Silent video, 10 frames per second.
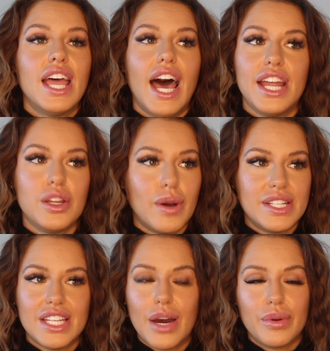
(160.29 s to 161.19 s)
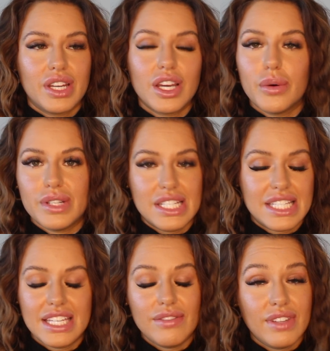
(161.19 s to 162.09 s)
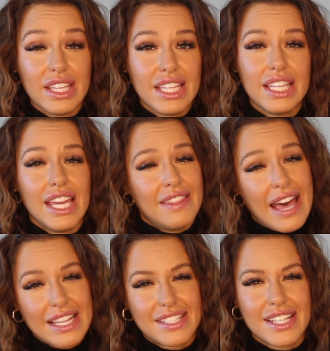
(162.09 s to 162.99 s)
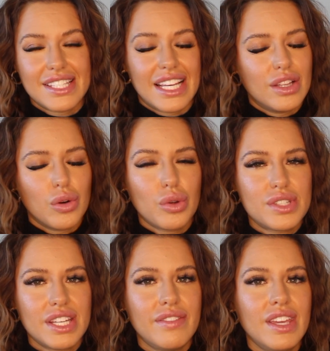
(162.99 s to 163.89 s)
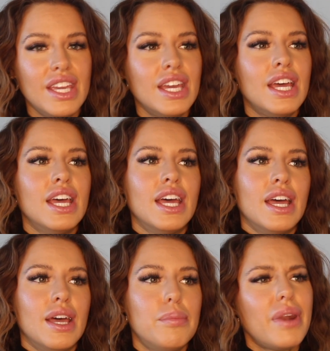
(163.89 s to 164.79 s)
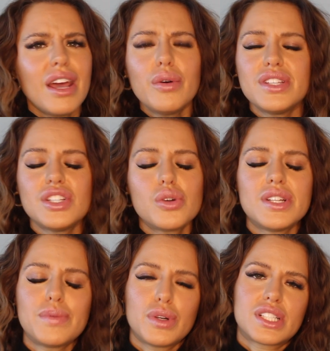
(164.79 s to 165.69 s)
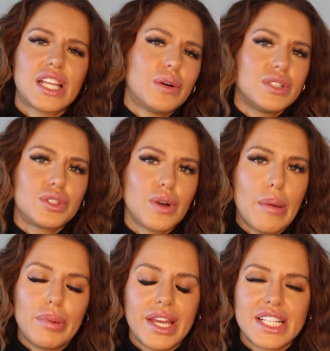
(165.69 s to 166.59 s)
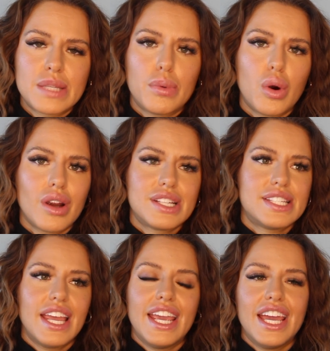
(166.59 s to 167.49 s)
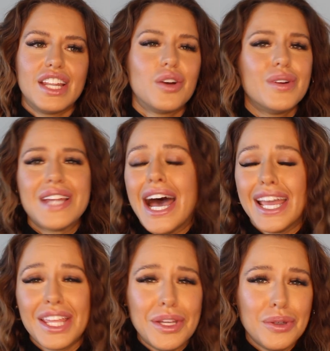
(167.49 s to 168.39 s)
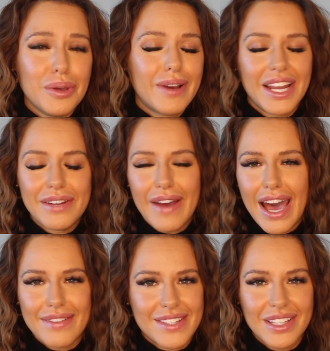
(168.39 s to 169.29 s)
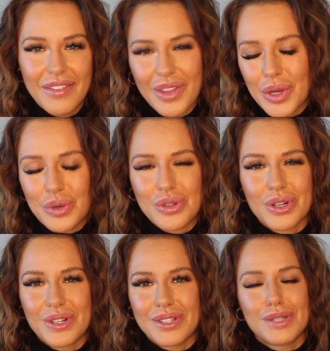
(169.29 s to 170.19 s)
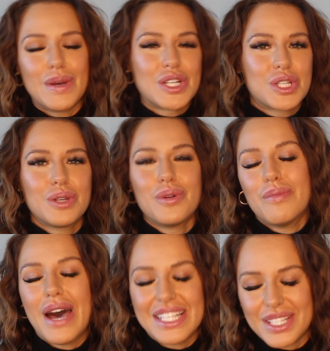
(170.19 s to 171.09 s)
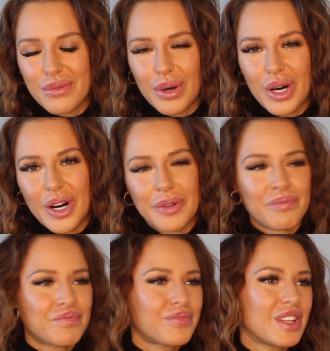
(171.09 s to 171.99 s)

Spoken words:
I knew I did not want to go into TV in that sense, like local TV, but I always enjoyed sports because I always grew up playing sports, and going to IU, you kind of have to love the Hoosiers, especially with basketball.